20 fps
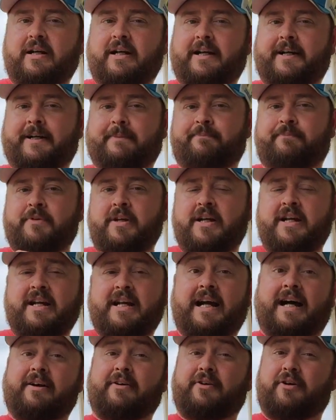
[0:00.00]
Um,
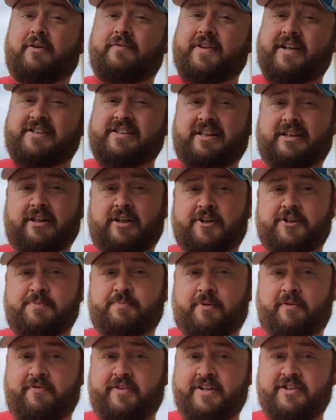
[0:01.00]
I don't know if that's a loss
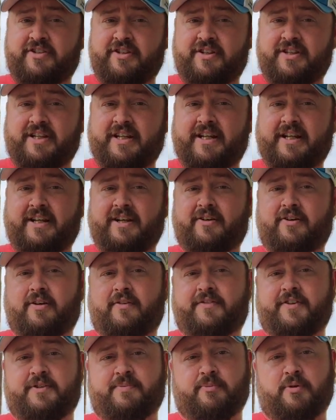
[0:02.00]
prevention thing or
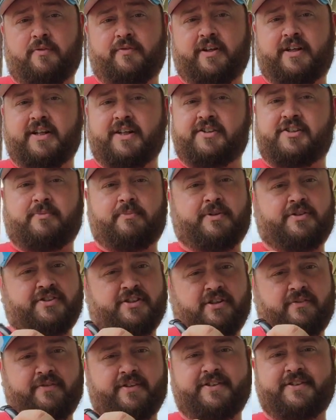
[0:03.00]
if it's more of a customer
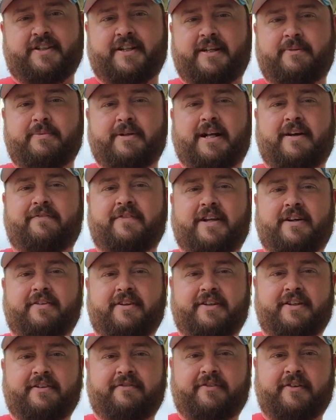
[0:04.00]
service thing, but I
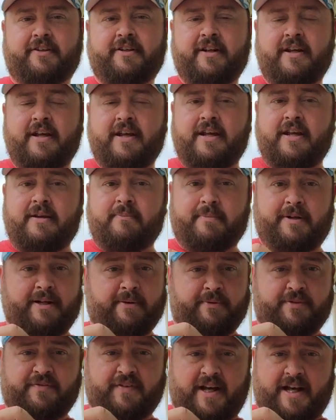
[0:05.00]
found it different. But
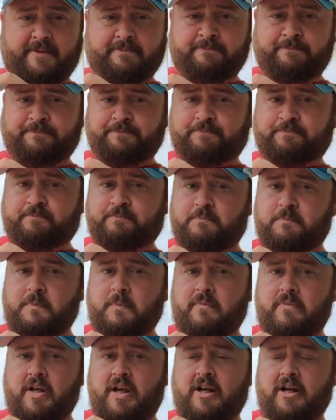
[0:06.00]
it was fine.
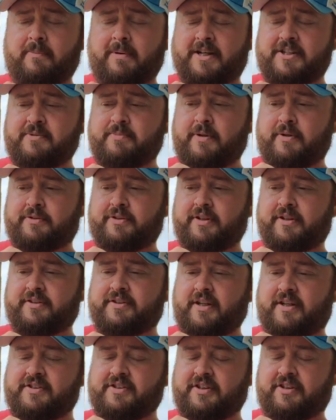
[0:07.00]
Um, I smoked a,
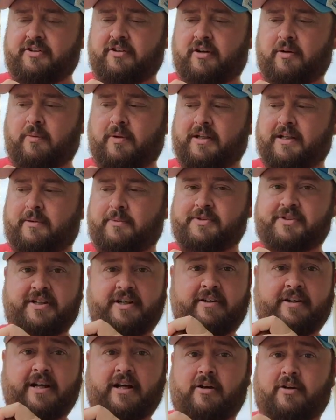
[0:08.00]
a, cigar while I was
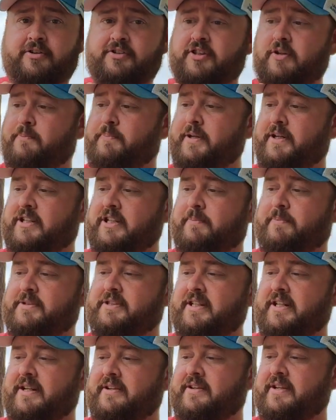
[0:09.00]
there, and I also picked up a
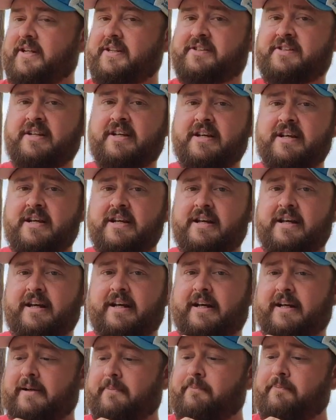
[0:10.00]
tin of this.
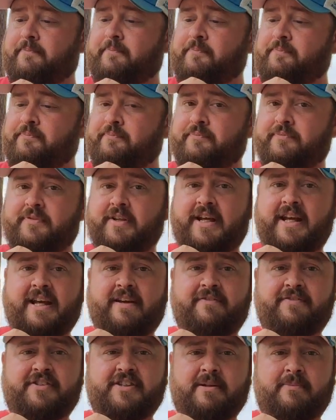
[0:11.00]
Um, they
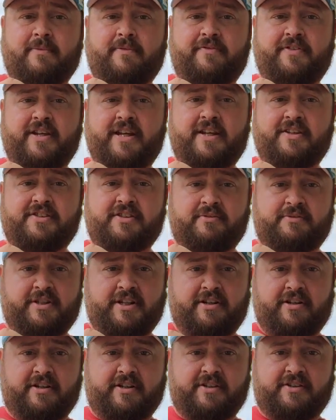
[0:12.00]
have some of the
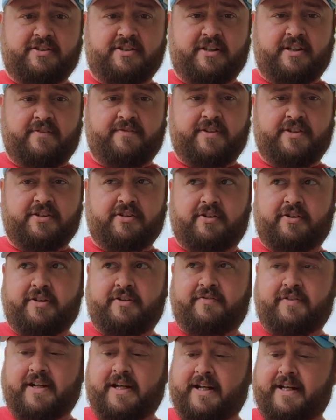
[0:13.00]
esoterica stuff that's hard
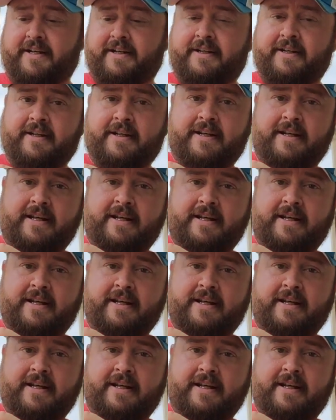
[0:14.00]
to find.